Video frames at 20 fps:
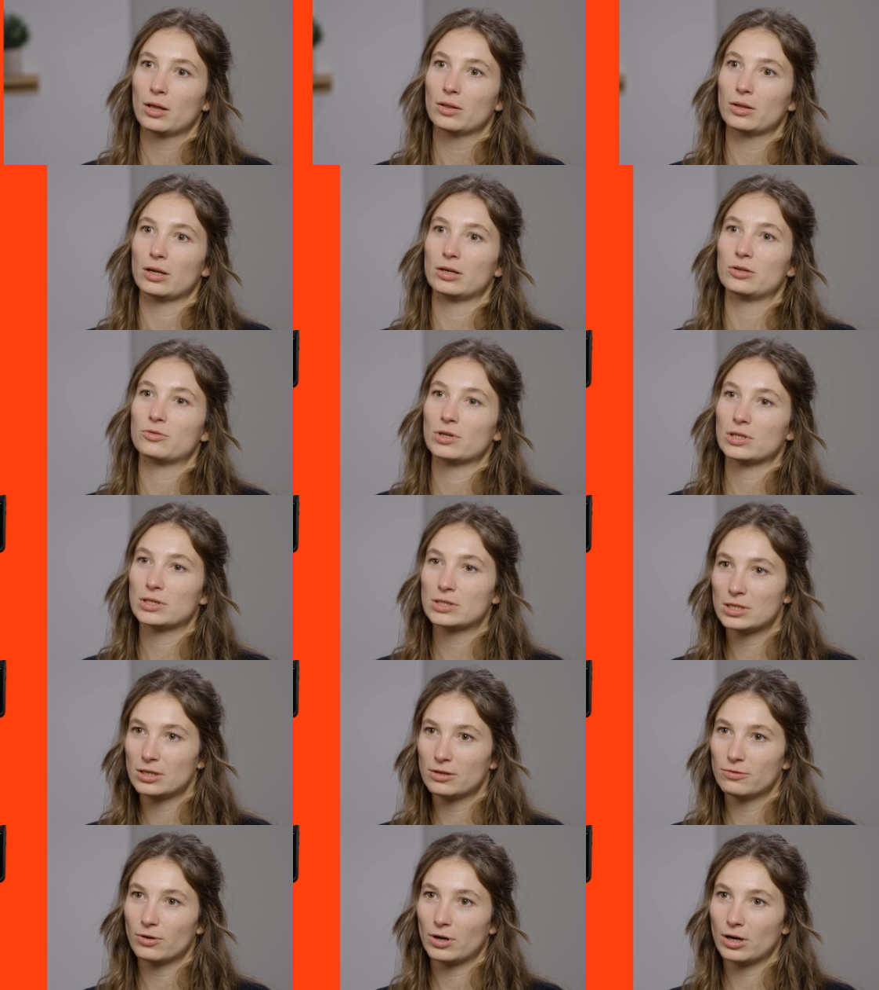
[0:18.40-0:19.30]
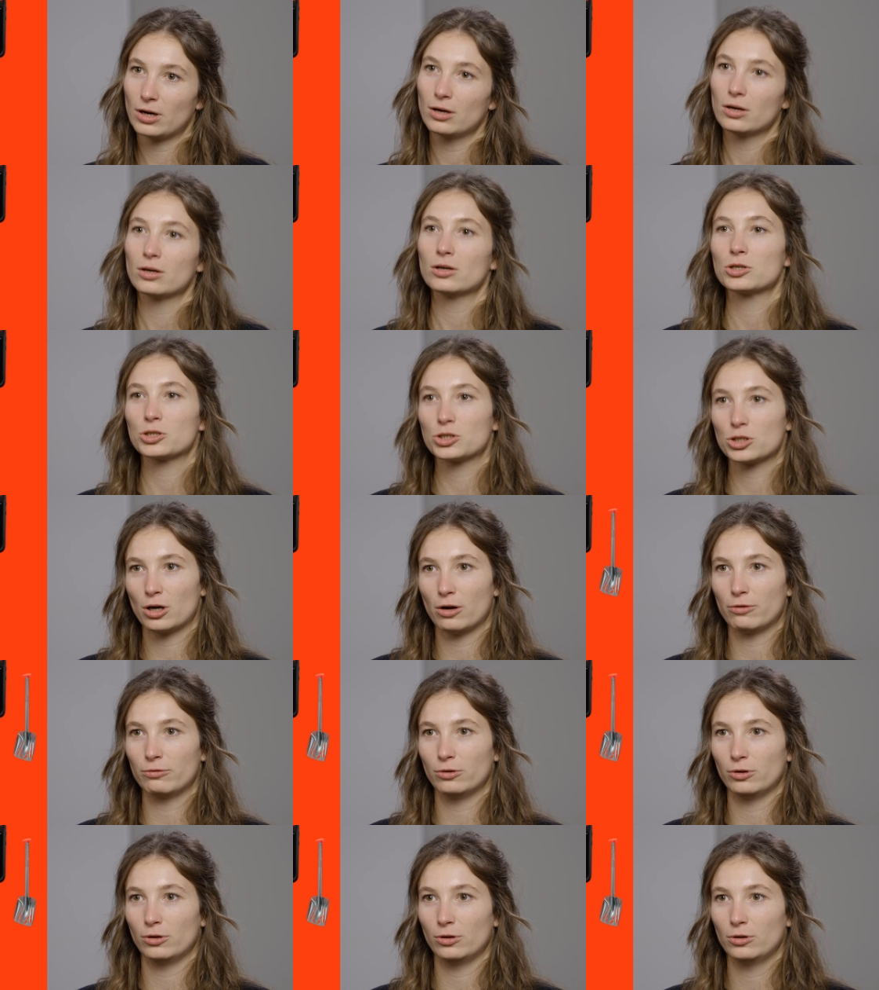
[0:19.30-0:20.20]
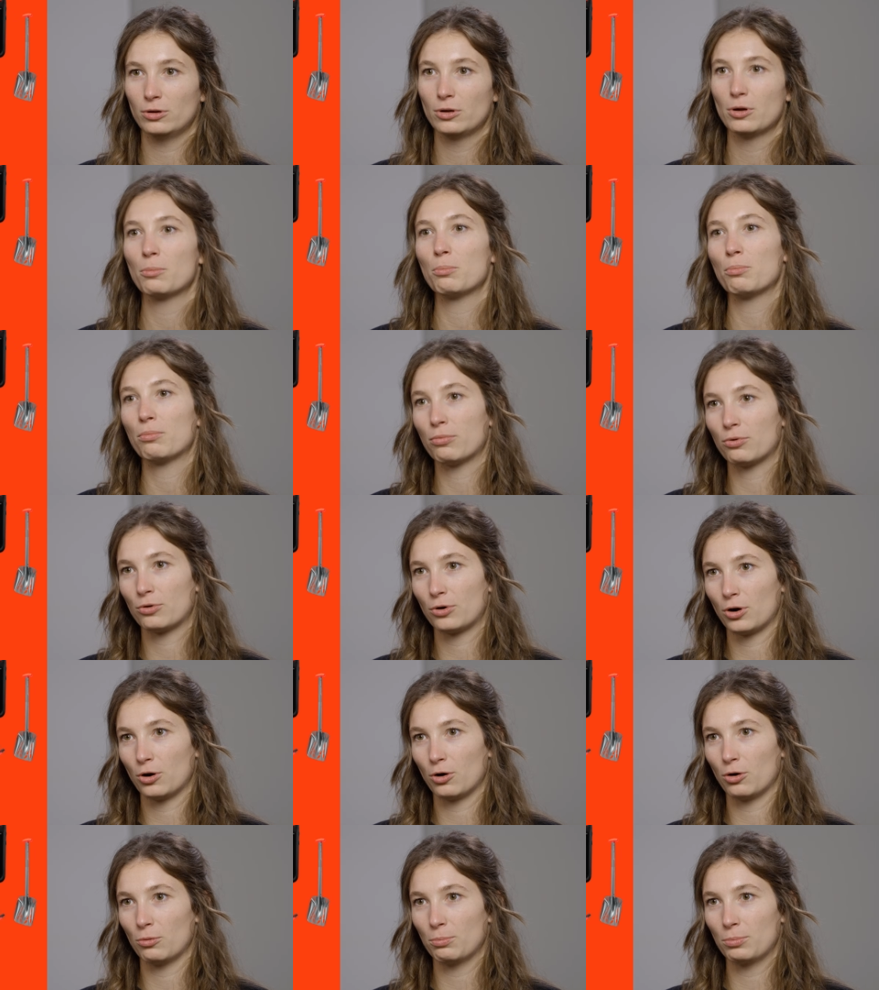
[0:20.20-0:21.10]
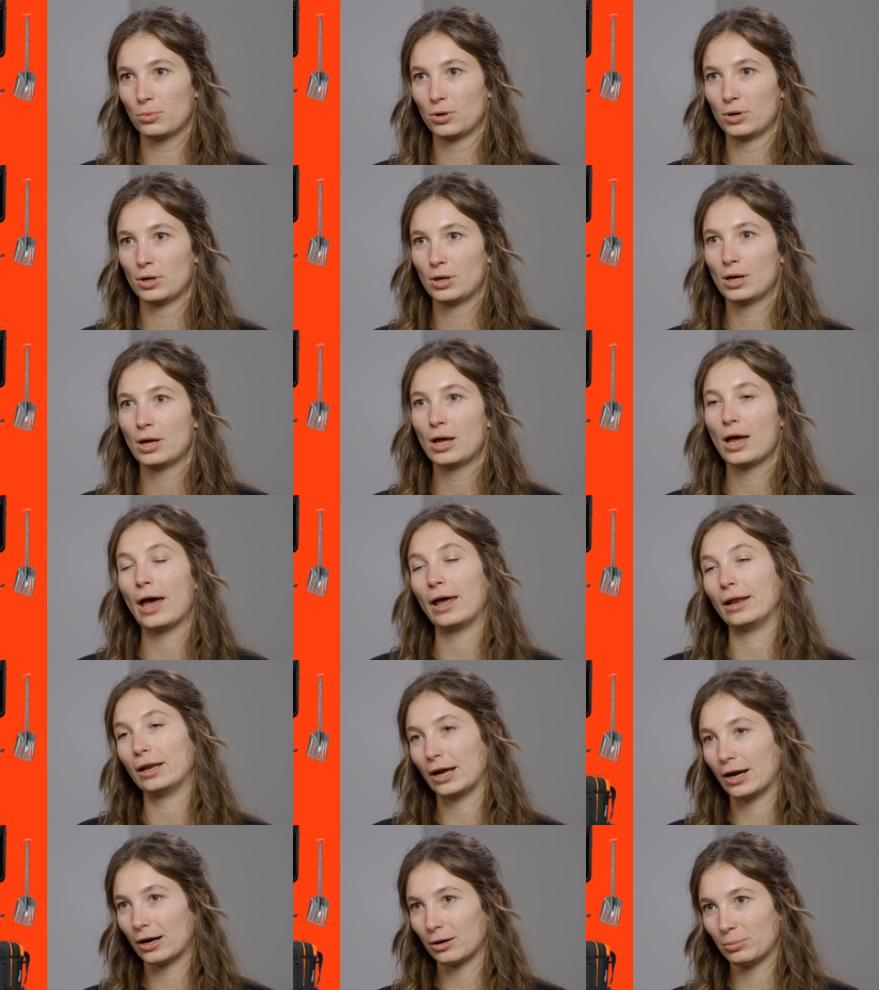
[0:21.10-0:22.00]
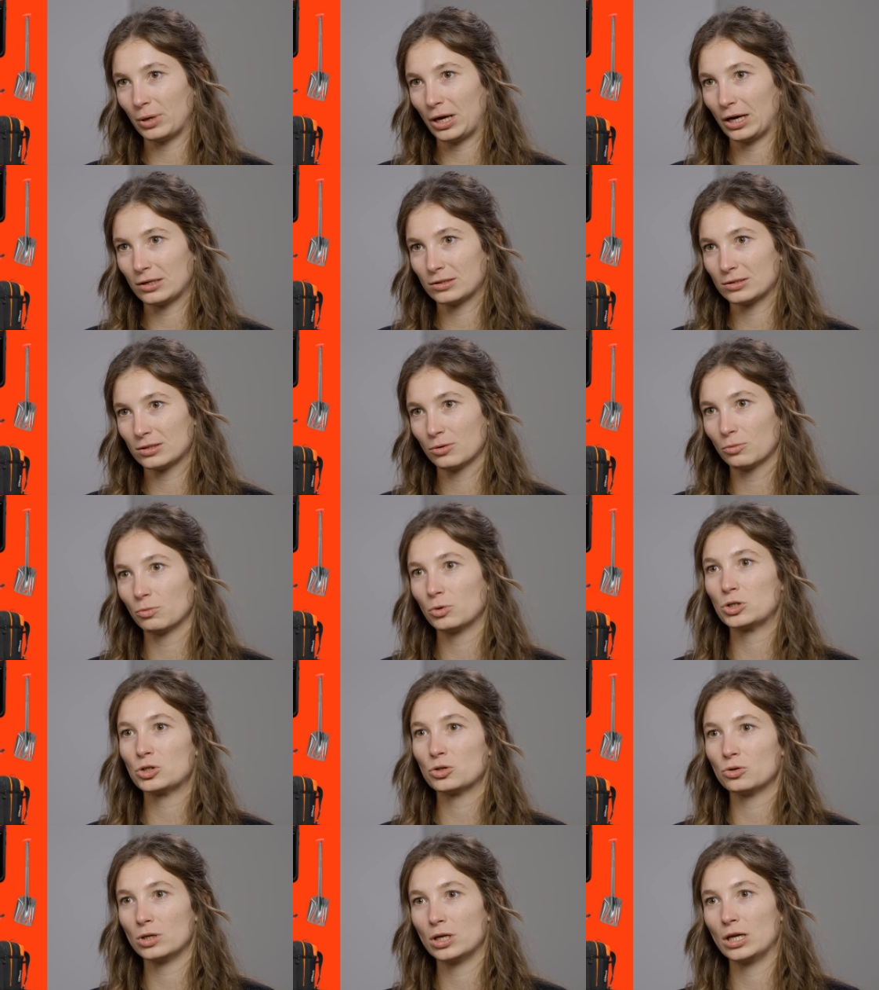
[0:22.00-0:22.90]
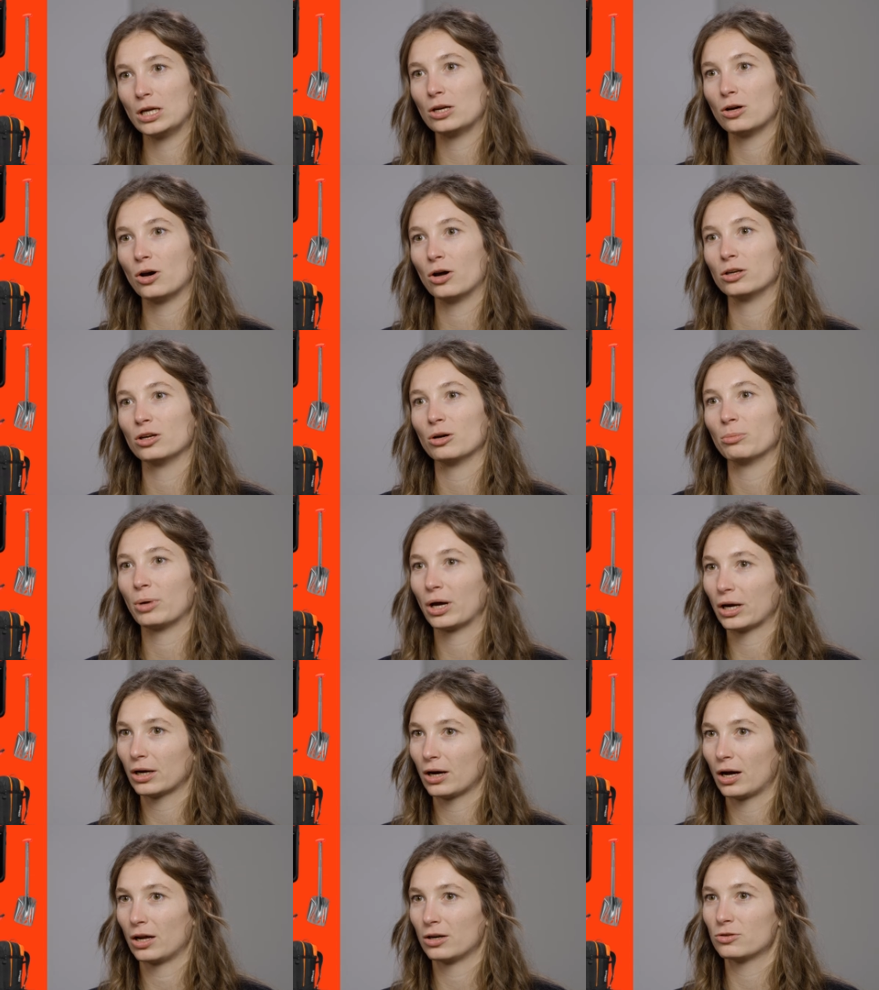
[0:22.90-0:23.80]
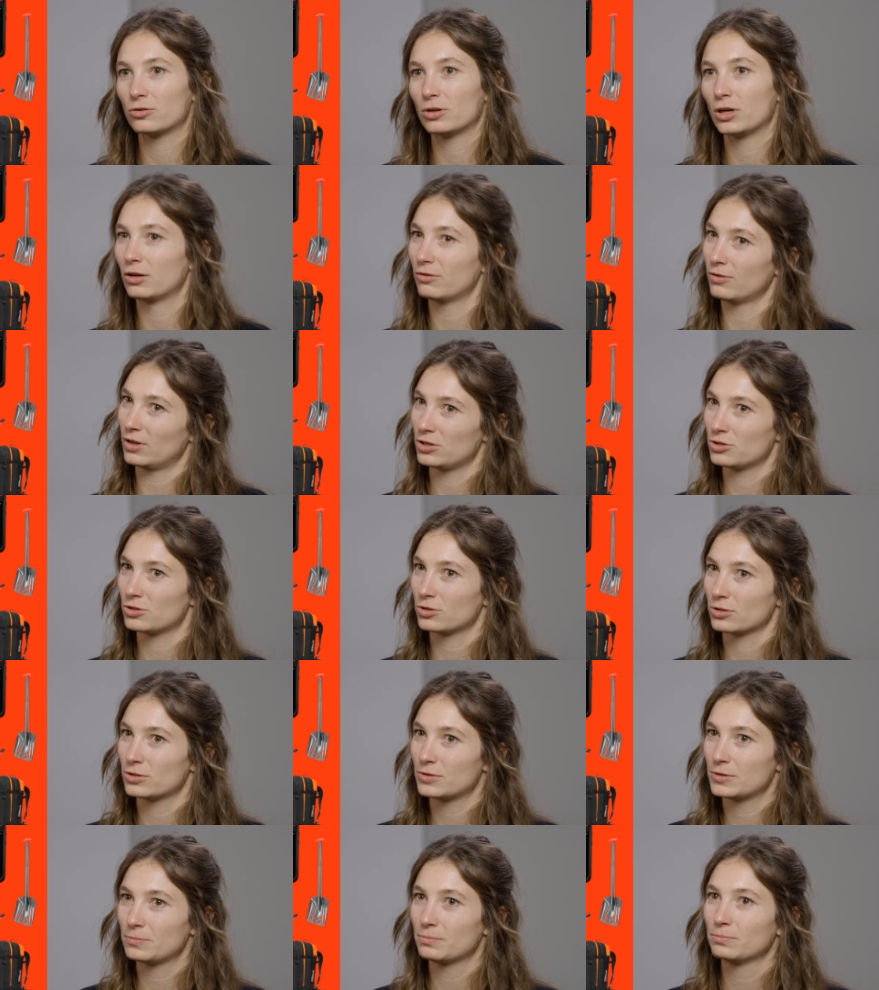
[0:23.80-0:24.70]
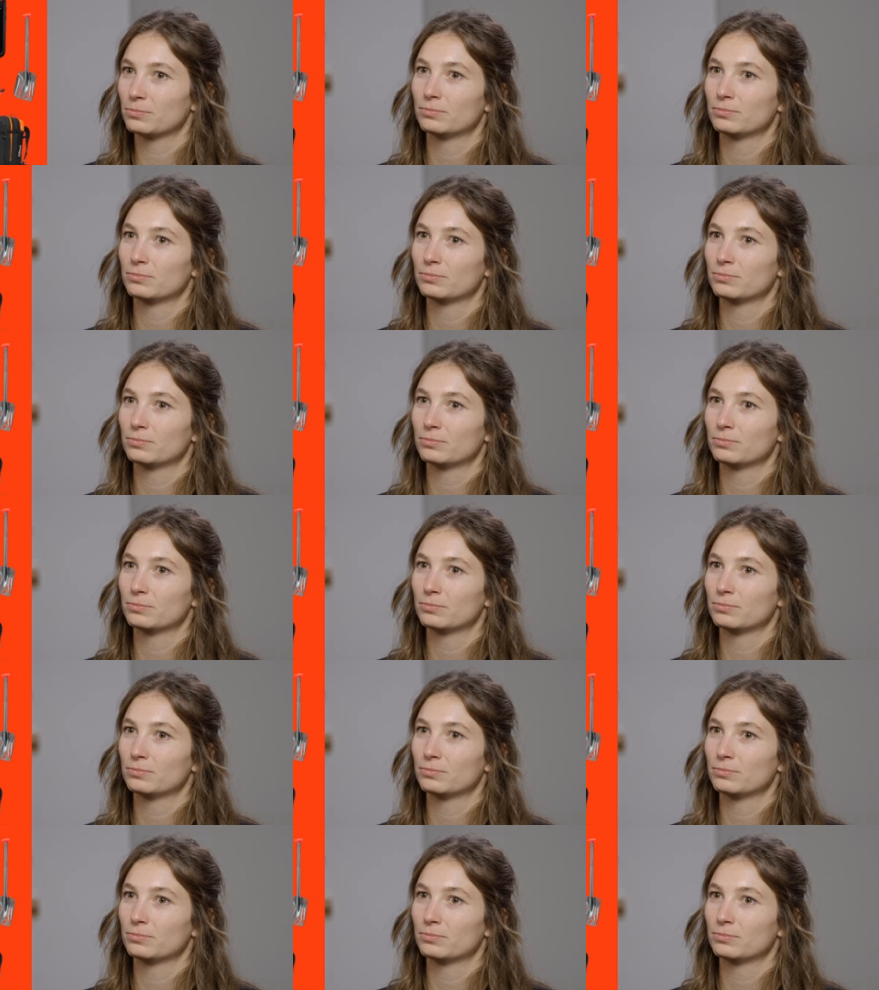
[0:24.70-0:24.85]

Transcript: the transceiver, shovel, probe, and airbags, which you need on your backcountry adventures.